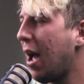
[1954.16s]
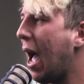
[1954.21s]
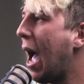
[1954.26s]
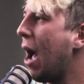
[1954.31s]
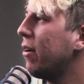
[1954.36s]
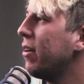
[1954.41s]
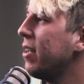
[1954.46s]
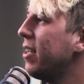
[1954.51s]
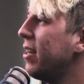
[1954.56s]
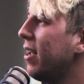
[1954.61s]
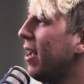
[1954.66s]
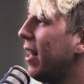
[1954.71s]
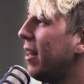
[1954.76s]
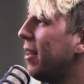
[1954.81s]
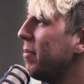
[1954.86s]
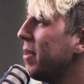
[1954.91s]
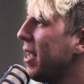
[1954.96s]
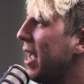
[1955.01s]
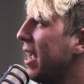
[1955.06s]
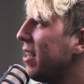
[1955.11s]
How did?
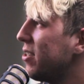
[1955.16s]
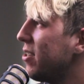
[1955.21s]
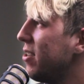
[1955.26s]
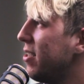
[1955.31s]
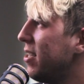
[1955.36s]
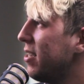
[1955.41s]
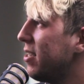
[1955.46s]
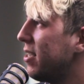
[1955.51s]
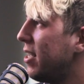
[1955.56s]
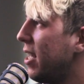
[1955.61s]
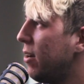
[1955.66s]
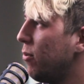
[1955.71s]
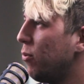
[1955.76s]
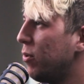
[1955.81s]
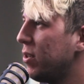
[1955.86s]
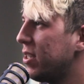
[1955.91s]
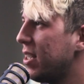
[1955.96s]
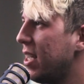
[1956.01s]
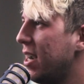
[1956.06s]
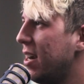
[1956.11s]
Let me ask you this then.
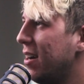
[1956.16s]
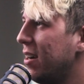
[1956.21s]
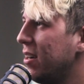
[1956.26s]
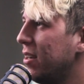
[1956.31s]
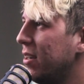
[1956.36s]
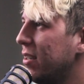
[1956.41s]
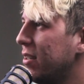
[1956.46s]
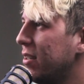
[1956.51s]
Was there?